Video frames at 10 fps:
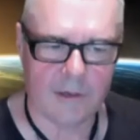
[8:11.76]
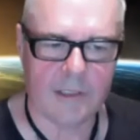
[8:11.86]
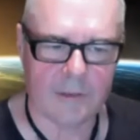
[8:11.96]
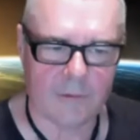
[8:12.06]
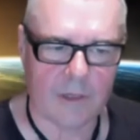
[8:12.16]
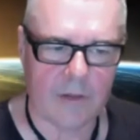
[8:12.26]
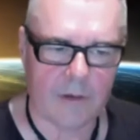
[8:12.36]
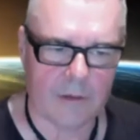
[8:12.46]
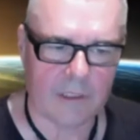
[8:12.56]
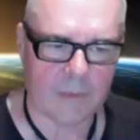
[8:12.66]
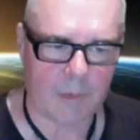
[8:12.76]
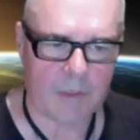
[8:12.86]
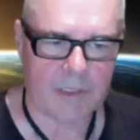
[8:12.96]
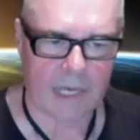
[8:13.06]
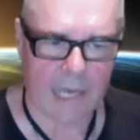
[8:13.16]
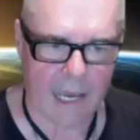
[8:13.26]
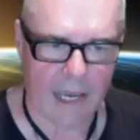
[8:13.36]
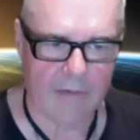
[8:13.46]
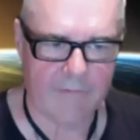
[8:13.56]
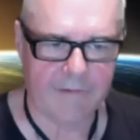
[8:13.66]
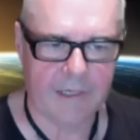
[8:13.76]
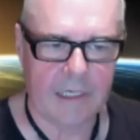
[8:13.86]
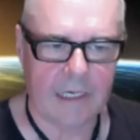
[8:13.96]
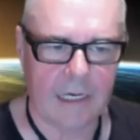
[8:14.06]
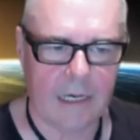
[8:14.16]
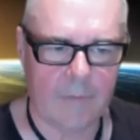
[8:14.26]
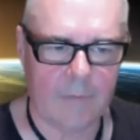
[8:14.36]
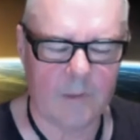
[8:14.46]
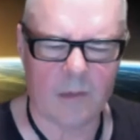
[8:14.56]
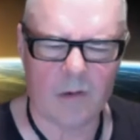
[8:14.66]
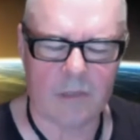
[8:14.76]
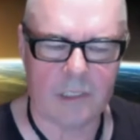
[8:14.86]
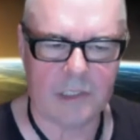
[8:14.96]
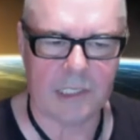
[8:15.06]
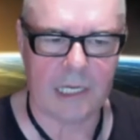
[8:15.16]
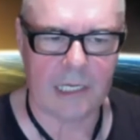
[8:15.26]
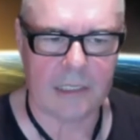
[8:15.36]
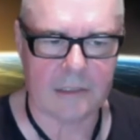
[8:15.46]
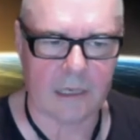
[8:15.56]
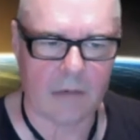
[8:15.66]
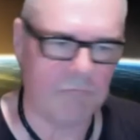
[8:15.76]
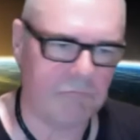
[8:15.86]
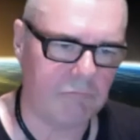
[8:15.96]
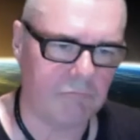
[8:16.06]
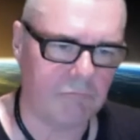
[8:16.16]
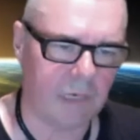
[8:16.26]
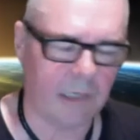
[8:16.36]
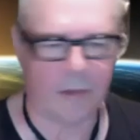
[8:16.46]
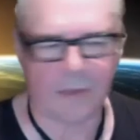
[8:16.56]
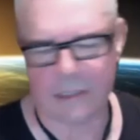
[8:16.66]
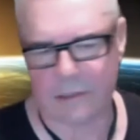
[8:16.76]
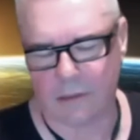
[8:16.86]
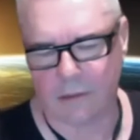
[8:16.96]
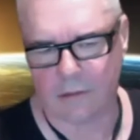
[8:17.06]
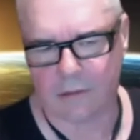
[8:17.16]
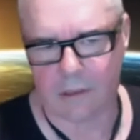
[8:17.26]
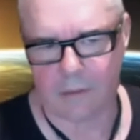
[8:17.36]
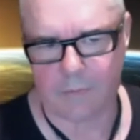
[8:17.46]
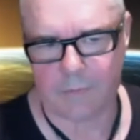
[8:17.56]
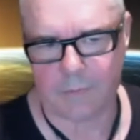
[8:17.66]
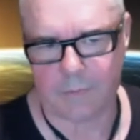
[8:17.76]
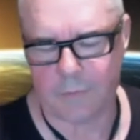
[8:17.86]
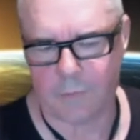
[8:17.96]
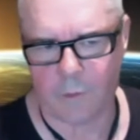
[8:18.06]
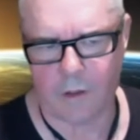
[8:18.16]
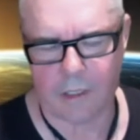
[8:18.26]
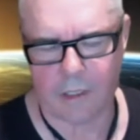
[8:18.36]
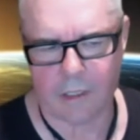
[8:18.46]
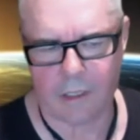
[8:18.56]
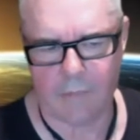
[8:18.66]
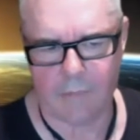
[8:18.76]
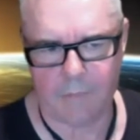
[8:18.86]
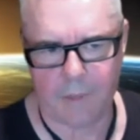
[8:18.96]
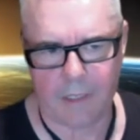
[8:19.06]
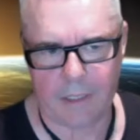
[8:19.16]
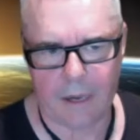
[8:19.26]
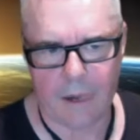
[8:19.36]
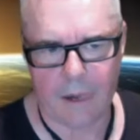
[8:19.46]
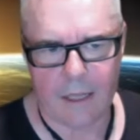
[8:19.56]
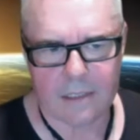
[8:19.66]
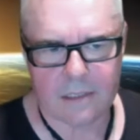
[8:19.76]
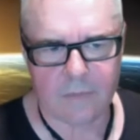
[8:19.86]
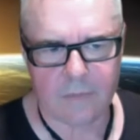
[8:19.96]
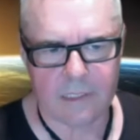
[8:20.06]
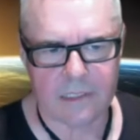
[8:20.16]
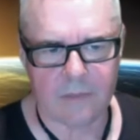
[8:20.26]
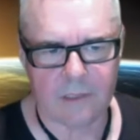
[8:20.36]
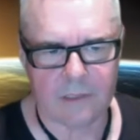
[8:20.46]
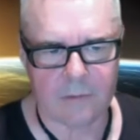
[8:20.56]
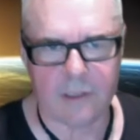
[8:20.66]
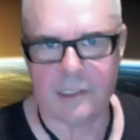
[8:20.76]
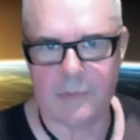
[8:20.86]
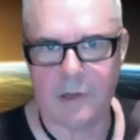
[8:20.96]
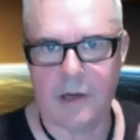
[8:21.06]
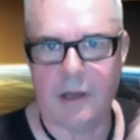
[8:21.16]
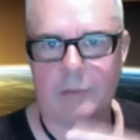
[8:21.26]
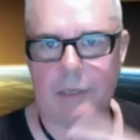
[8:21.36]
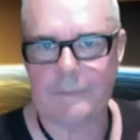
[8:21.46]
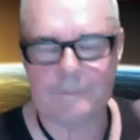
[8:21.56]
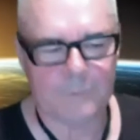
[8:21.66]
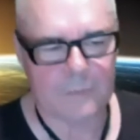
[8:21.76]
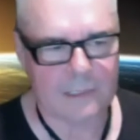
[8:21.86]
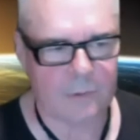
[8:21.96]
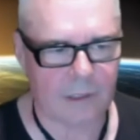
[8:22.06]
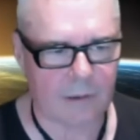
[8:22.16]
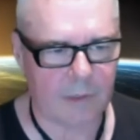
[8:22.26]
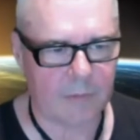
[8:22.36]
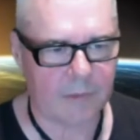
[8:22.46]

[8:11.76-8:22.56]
One of the earliest memories I have, which I won't really share because I don't think it's gonna work. But something similar to what you see behind me is what I remember.